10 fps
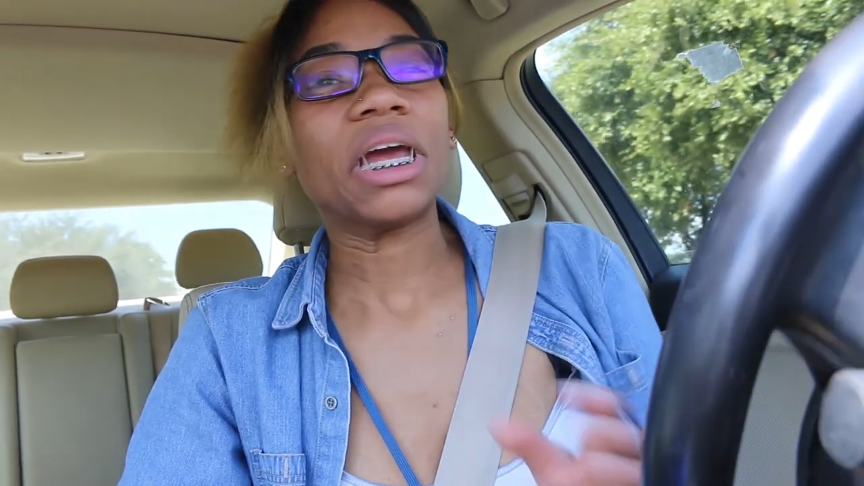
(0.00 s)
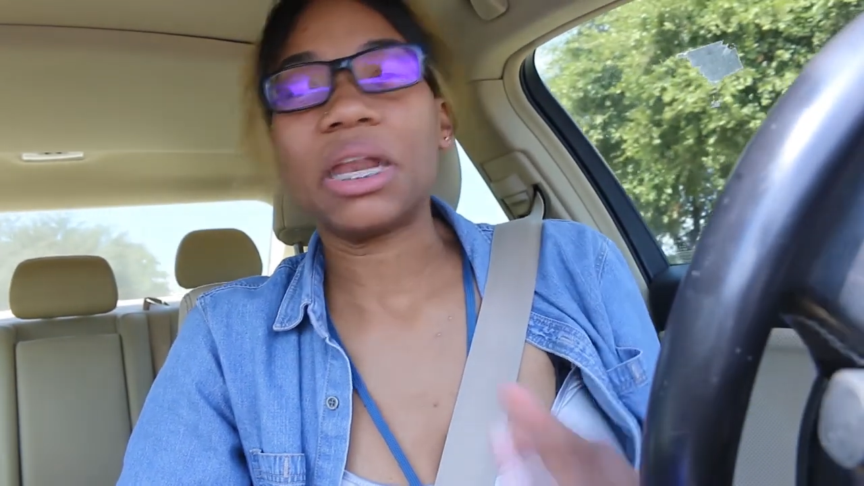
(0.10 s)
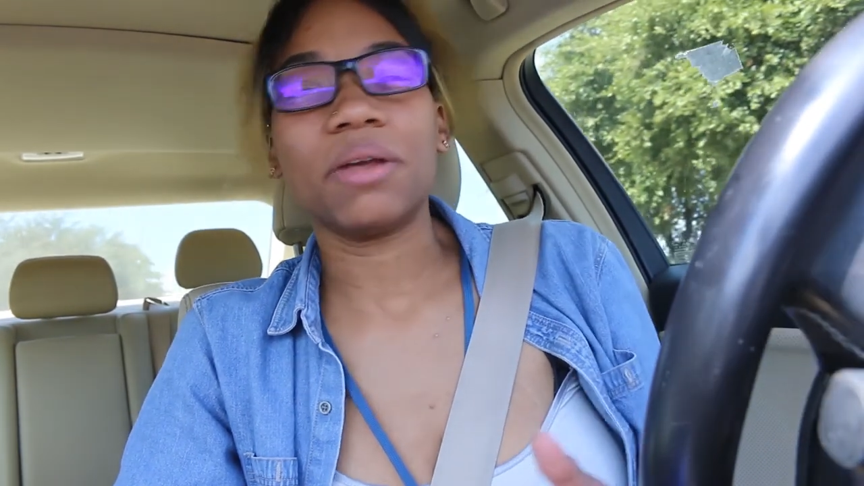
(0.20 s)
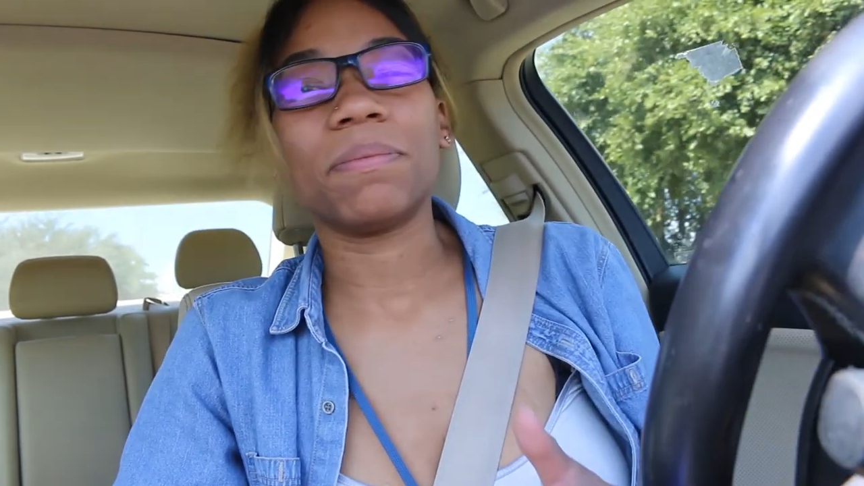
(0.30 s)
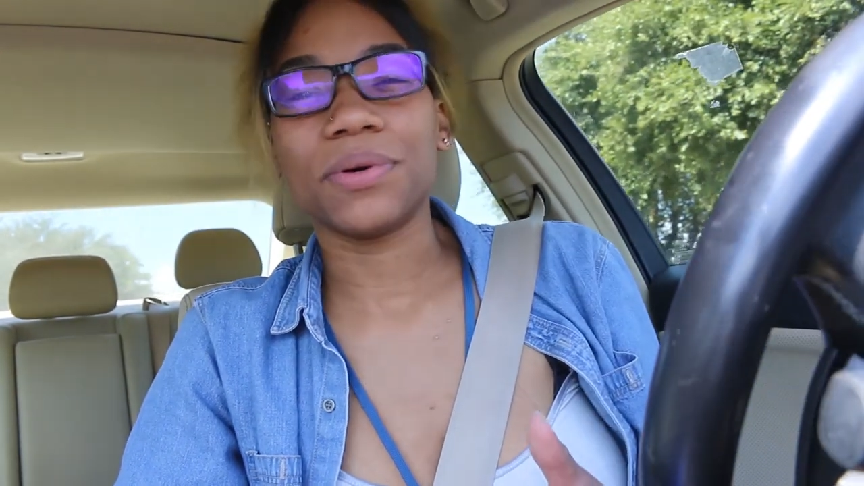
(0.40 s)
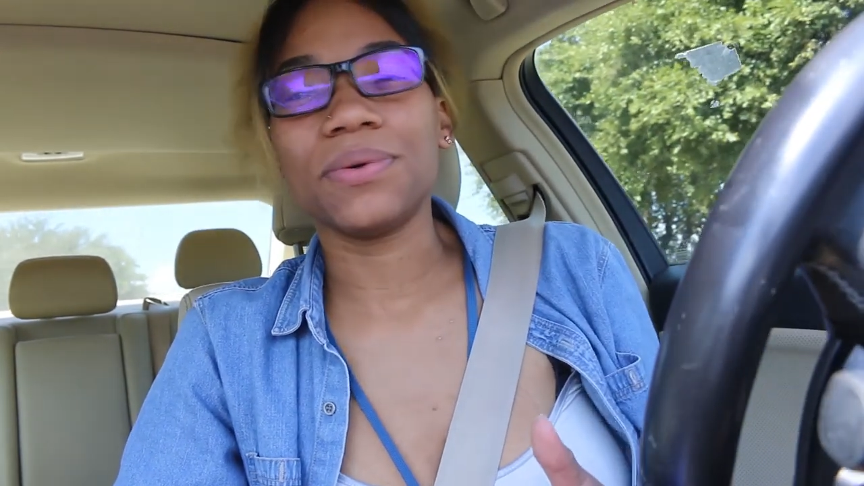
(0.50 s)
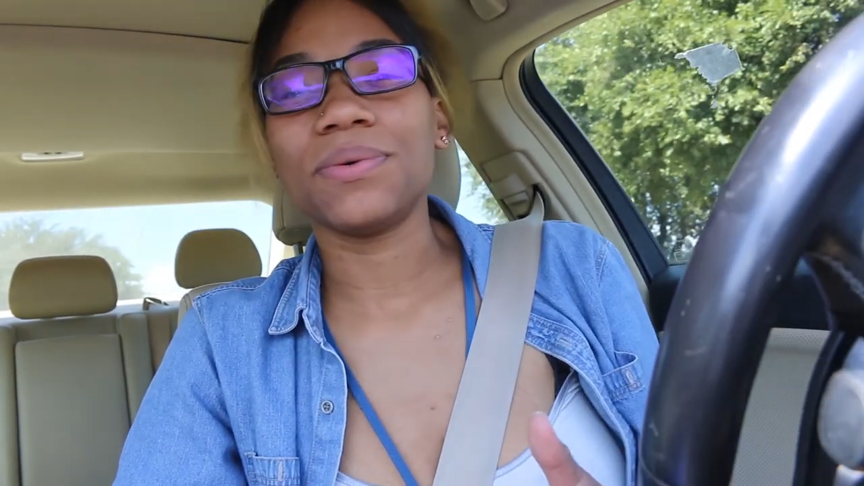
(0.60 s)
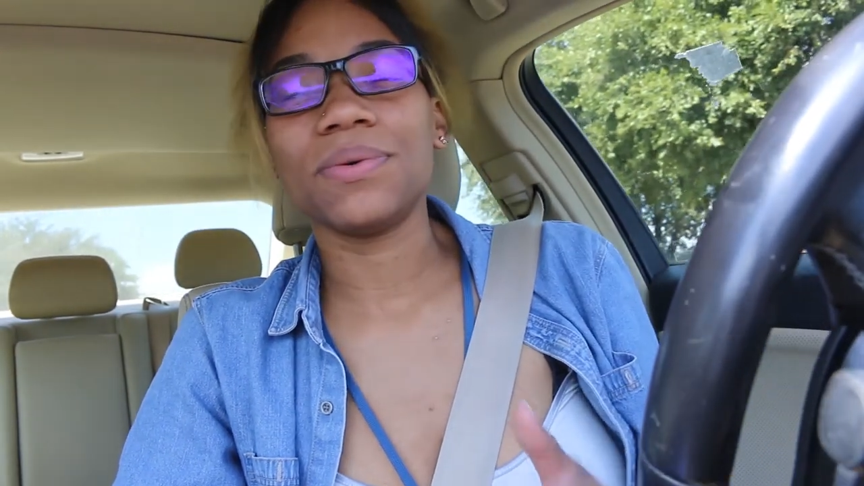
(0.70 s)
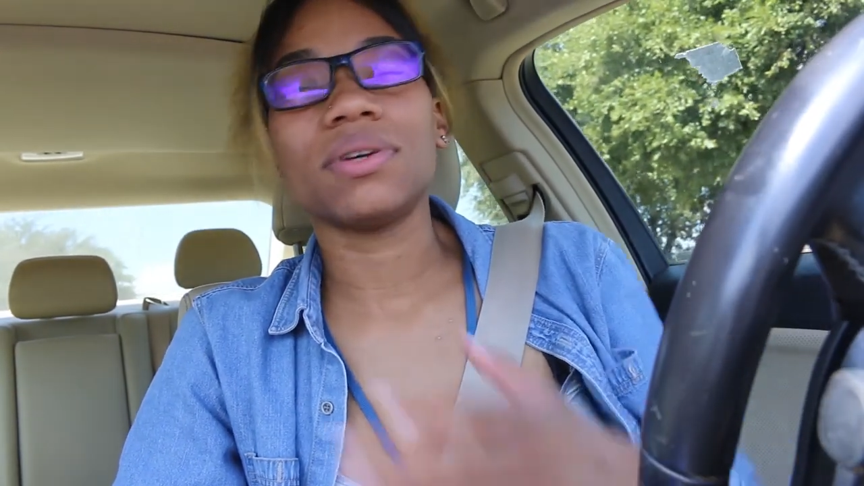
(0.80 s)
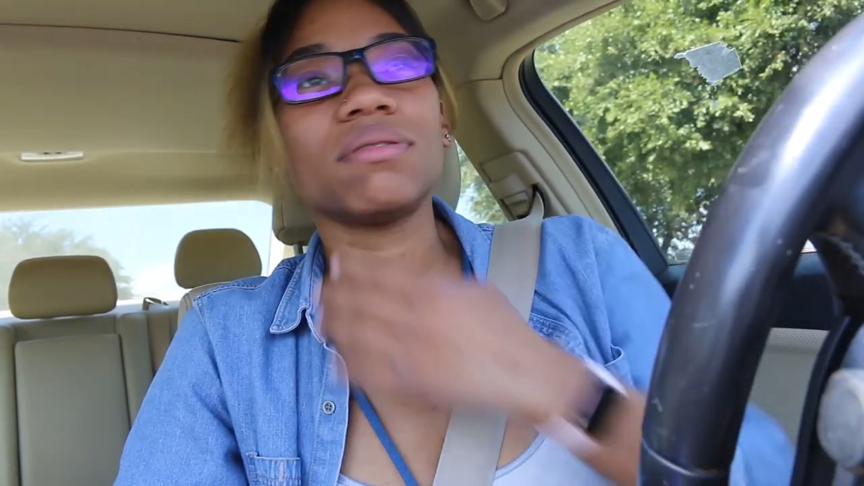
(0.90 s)
in the
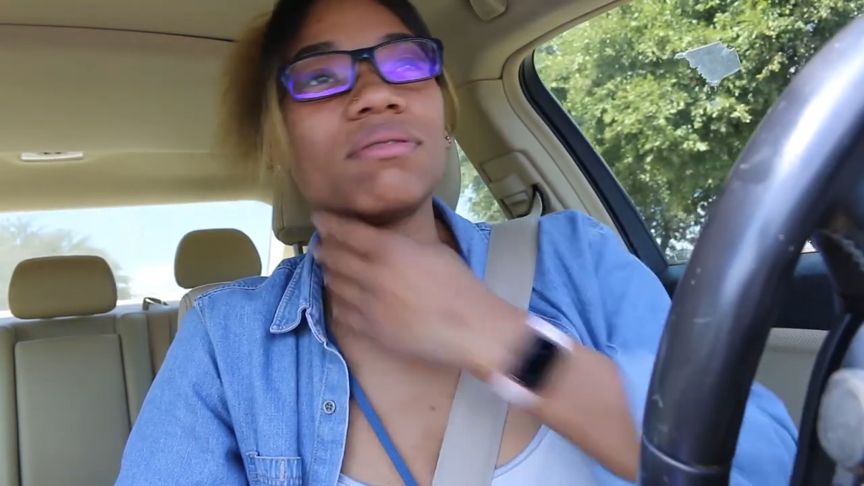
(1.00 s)
mood.